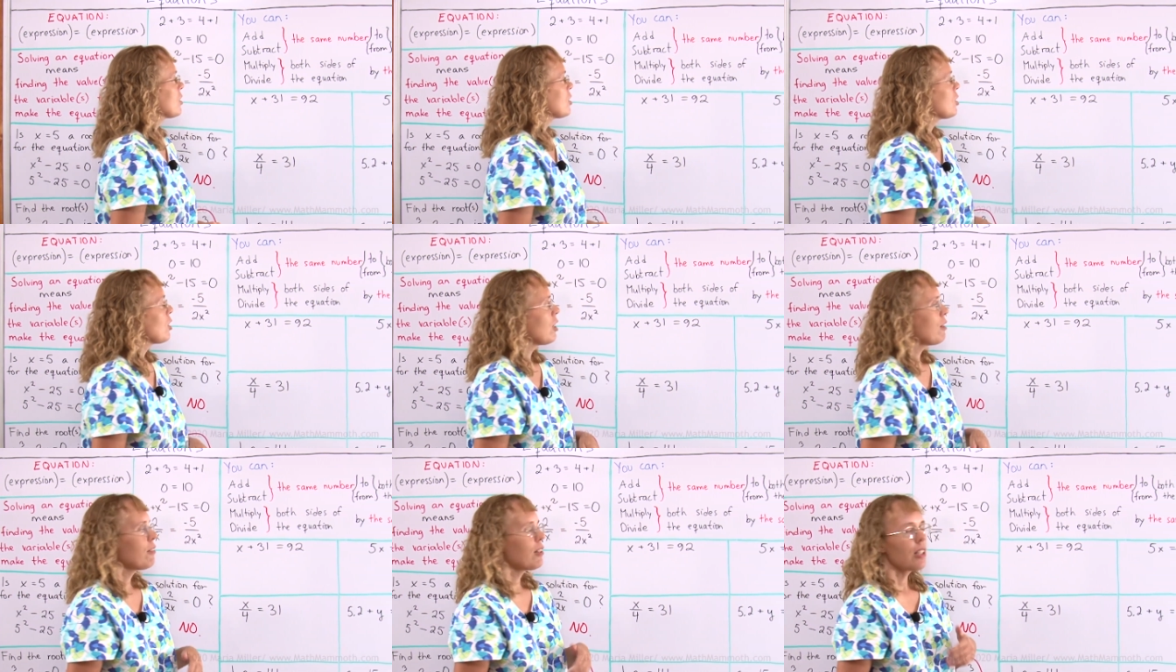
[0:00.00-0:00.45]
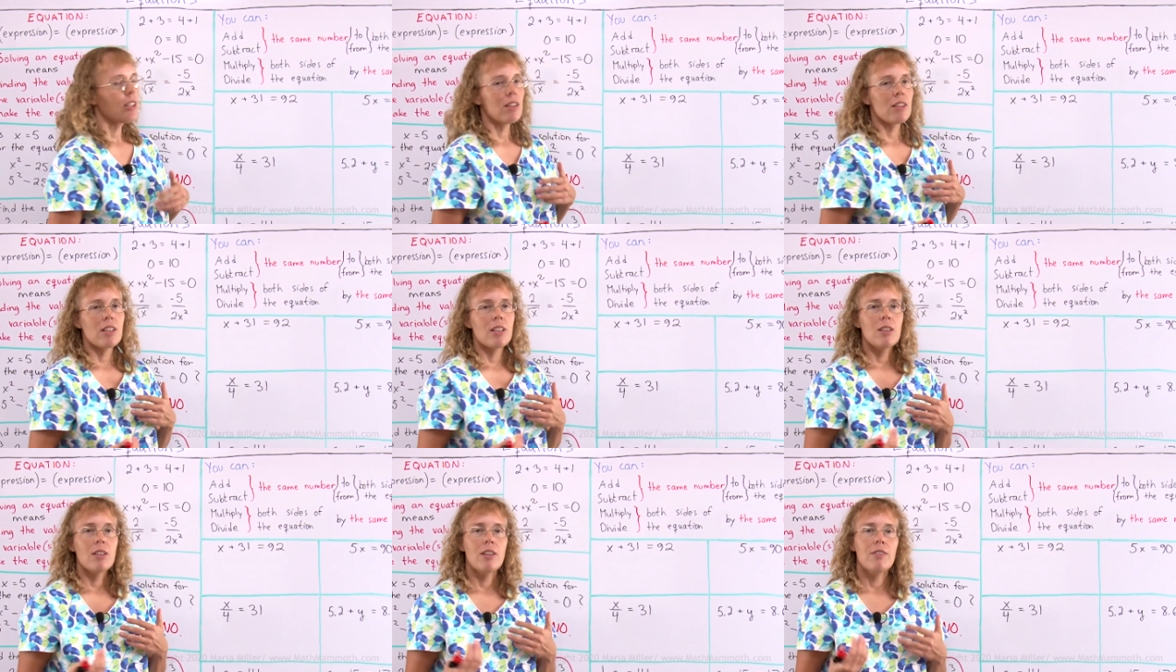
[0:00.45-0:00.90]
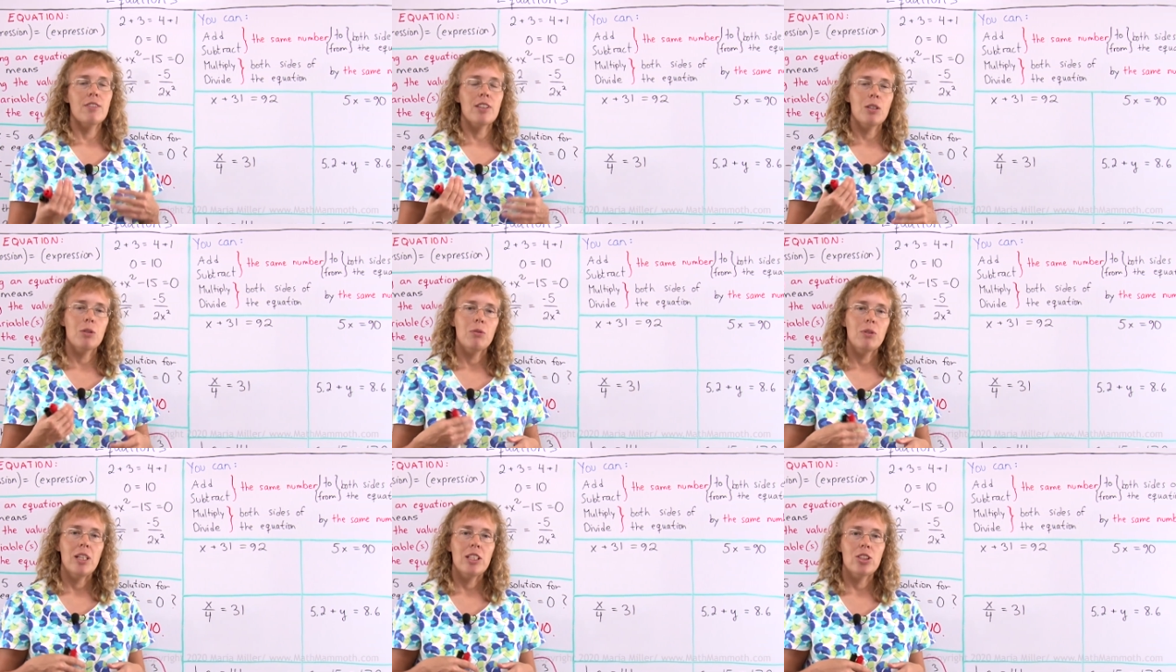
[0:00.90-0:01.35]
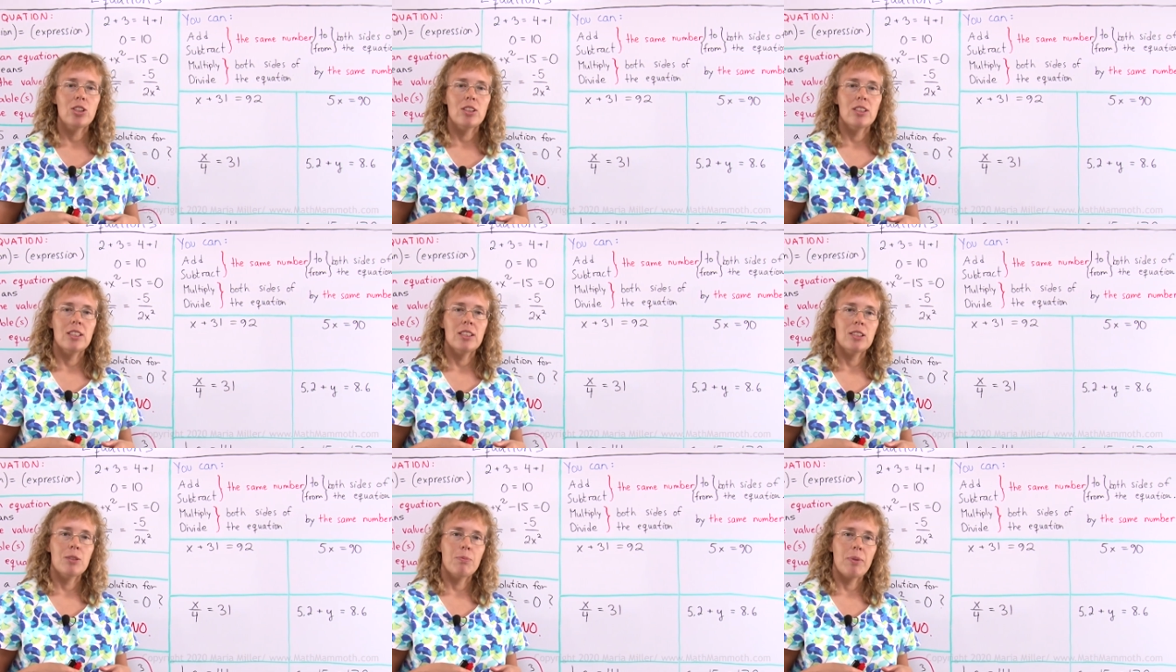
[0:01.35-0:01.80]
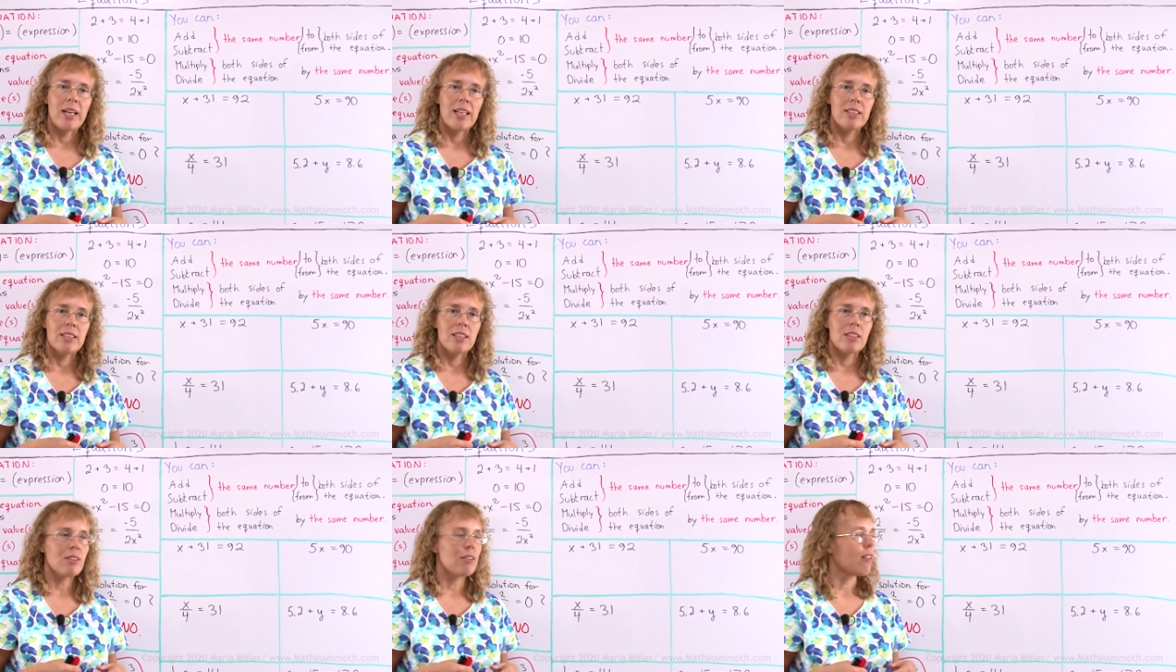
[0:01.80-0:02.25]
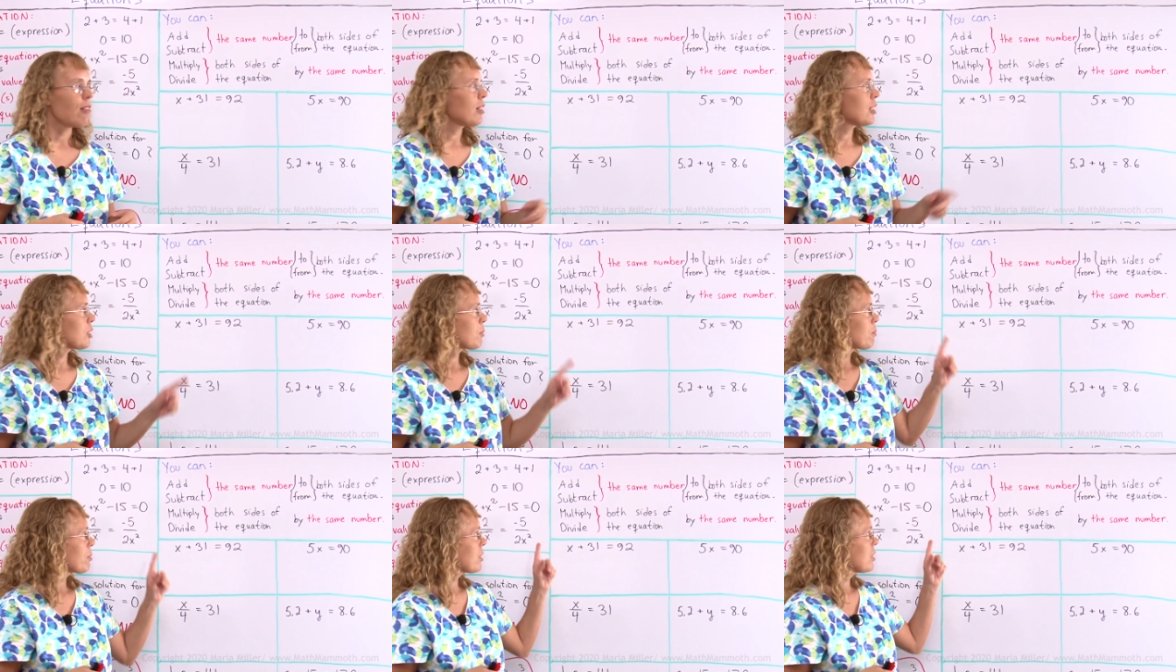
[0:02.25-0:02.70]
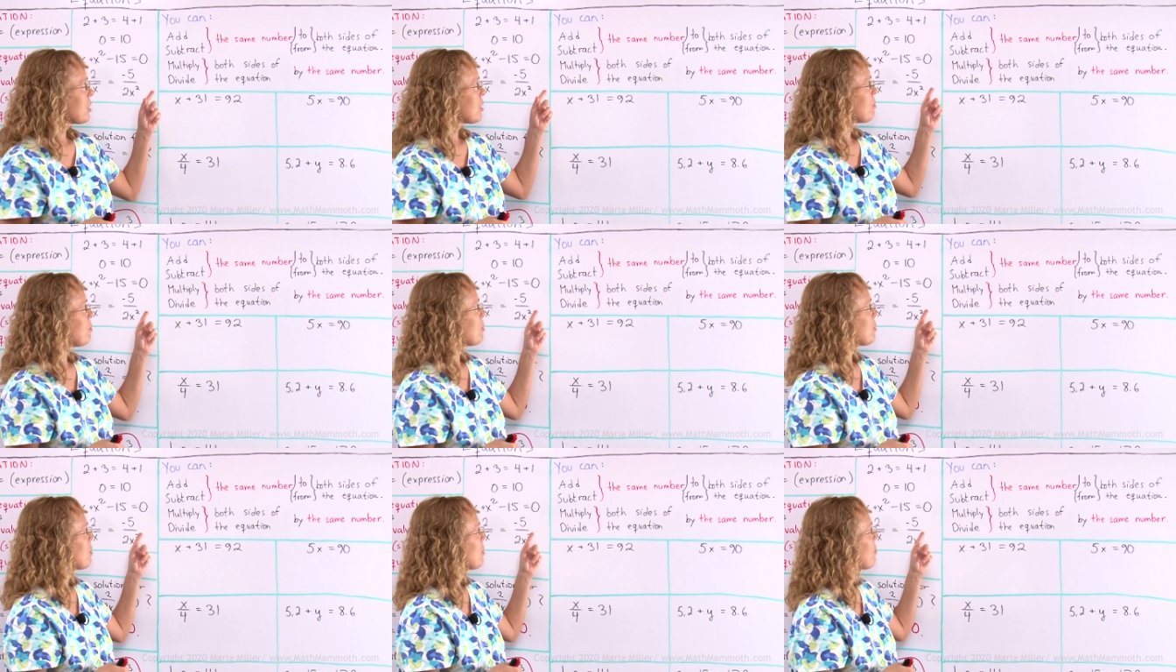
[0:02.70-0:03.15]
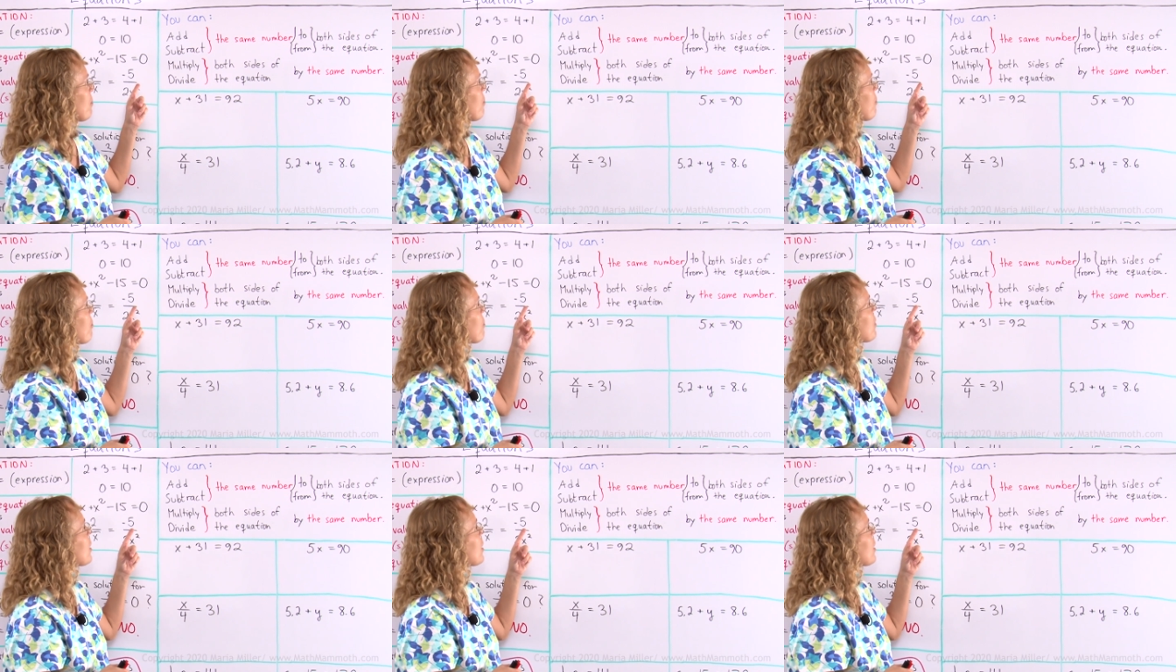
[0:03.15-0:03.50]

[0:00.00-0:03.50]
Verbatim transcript: solving of equation is based on this principle